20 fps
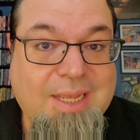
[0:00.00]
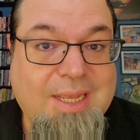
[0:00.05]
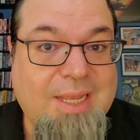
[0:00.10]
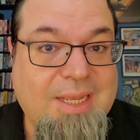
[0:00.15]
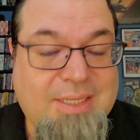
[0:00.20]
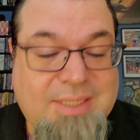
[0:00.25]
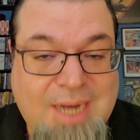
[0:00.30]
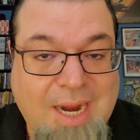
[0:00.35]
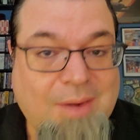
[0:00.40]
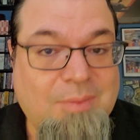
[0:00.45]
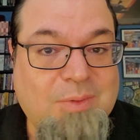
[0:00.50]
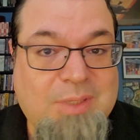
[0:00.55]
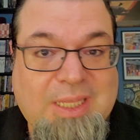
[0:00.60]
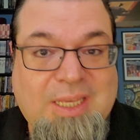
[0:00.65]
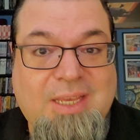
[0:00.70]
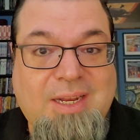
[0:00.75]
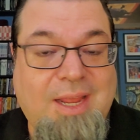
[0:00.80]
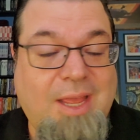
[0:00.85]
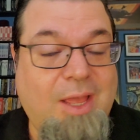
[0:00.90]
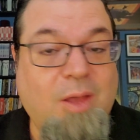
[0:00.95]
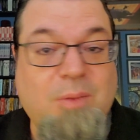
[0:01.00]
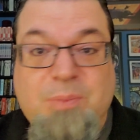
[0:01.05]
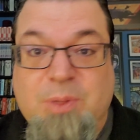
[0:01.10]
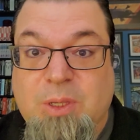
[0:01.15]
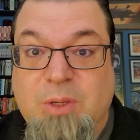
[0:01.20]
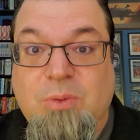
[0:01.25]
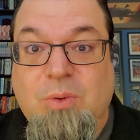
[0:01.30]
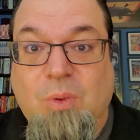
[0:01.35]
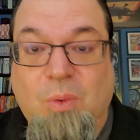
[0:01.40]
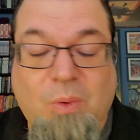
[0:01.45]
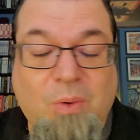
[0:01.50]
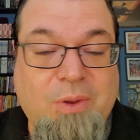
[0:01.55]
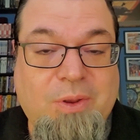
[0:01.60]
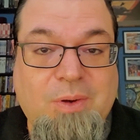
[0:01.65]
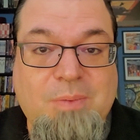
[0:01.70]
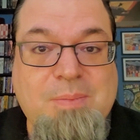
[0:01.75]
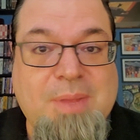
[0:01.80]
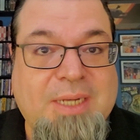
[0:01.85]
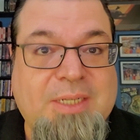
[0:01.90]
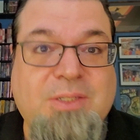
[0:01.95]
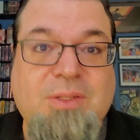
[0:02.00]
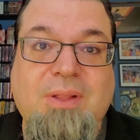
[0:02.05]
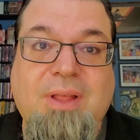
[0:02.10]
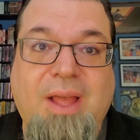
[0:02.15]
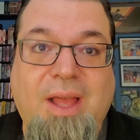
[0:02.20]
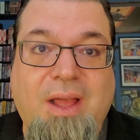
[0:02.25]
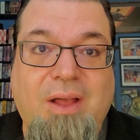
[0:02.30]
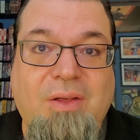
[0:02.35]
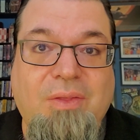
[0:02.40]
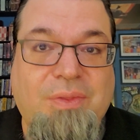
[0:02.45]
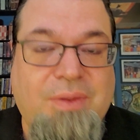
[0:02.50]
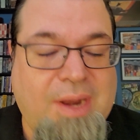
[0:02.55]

is not really going to help you or your mental health.